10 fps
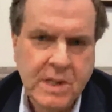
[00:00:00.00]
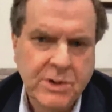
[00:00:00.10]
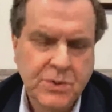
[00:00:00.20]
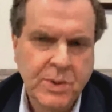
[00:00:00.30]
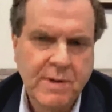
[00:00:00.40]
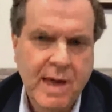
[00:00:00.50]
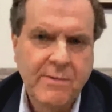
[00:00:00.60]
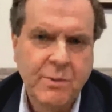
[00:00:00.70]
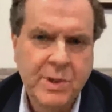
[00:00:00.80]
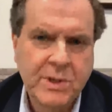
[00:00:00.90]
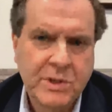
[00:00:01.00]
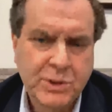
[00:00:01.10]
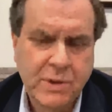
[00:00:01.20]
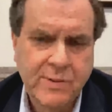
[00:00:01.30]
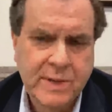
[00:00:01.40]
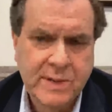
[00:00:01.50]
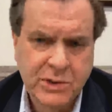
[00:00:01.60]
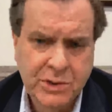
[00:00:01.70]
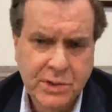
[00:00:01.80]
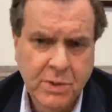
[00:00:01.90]
teach. We have recent
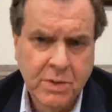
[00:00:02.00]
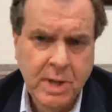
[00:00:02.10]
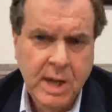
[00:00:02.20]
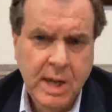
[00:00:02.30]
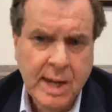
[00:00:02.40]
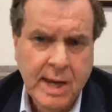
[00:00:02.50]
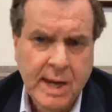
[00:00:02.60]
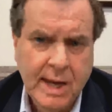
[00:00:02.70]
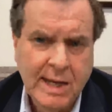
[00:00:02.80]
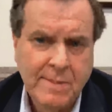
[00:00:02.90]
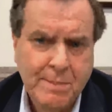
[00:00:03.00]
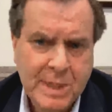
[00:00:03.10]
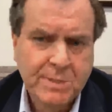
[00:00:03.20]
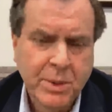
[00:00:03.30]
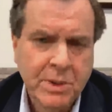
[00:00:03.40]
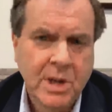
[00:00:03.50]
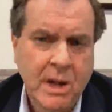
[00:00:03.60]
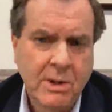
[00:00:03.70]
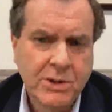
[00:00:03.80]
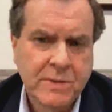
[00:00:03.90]
surveys that show an abysmal
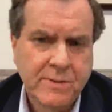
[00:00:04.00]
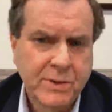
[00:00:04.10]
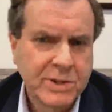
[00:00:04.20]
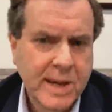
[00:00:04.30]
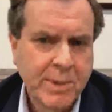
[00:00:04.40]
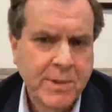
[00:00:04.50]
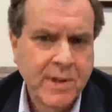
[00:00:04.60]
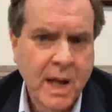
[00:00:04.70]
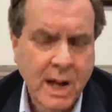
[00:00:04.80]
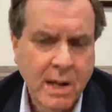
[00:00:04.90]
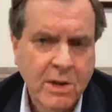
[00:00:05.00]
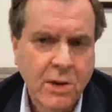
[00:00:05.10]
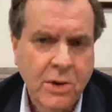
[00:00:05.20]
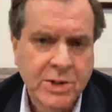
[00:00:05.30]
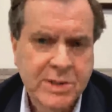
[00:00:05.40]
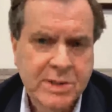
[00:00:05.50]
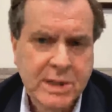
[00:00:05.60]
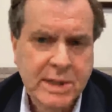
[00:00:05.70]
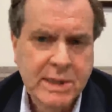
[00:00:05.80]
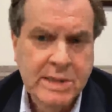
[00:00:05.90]
knowledge, for example, of the
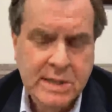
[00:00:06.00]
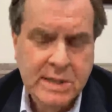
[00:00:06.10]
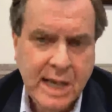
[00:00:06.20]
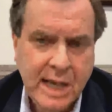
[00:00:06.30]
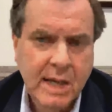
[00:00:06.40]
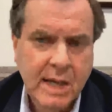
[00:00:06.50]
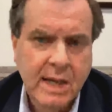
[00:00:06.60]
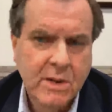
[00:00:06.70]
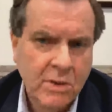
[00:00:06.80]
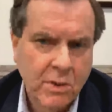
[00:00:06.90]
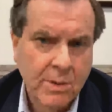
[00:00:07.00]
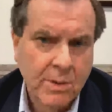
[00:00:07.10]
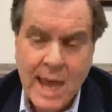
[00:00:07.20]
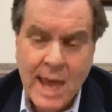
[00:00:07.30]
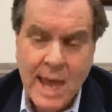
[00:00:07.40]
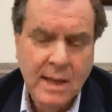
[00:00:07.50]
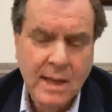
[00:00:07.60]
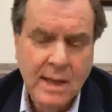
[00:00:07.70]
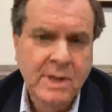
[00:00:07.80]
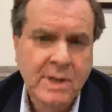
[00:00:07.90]
Holocaust today in Europe and
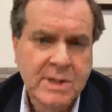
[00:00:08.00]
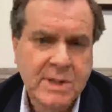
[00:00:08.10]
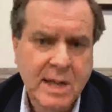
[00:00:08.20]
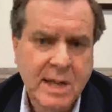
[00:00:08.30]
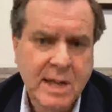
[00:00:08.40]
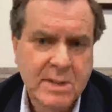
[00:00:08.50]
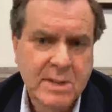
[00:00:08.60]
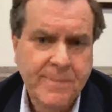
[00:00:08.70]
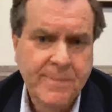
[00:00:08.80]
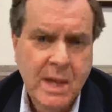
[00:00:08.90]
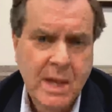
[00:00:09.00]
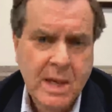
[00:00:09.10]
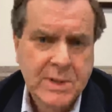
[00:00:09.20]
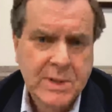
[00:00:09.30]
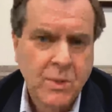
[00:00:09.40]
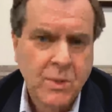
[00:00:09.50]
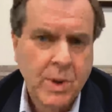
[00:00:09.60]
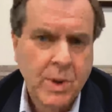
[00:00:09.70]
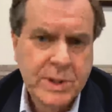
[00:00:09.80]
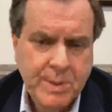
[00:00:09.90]
in the United States. So
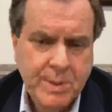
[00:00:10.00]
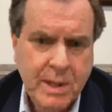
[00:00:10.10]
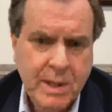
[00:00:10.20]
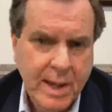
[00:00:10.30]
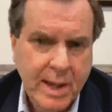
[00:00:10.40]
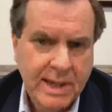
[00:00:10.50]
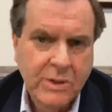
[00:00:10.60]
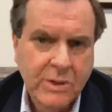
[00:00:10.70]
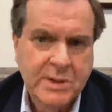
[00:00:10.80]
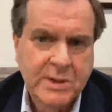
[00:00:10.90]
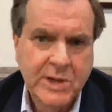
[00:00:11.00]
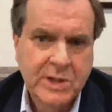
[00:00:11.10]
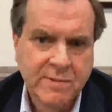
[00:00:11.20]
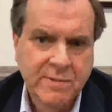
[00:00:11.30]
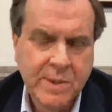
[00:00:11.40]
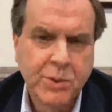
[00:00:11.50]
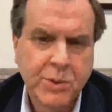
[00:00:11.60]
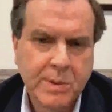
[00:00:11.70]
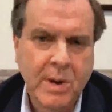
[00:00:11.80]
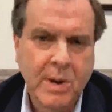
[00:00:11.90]
when we speak about the intersection of
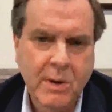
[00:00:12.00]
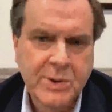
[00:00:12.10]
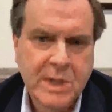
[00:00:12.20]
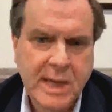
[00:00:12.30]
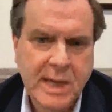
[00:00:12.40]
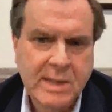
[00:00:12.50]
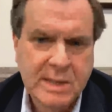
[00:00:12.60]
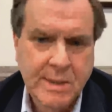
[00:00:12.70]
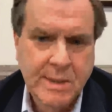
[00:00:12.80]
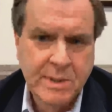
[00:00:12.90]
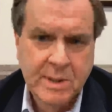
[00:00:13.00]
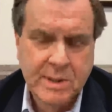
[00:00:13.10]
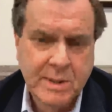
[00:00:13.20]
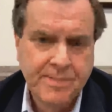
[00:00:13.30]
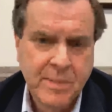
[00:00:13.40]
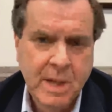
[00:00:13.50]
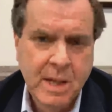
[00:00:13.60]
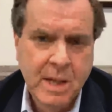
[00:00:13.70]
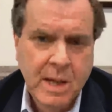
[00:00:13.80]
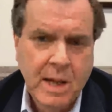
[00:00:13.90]
liberal democracy and anti-Semitism,
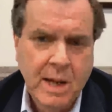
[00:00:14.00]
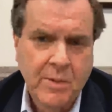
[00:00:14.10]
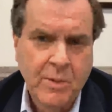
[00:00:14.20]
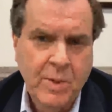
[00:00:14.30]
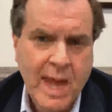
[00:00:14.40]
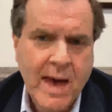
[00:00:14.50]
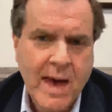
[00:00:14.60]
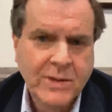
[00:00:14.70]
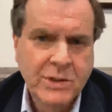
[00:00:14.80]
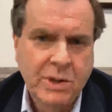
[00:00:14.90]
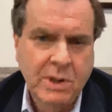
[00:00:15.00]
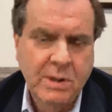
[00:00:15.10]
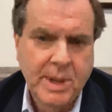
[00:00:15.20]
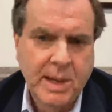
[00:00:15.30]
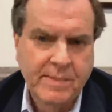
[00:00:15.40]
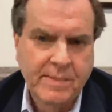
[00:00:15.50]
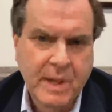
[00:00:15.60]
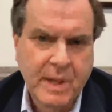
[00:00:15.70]
we have to talk about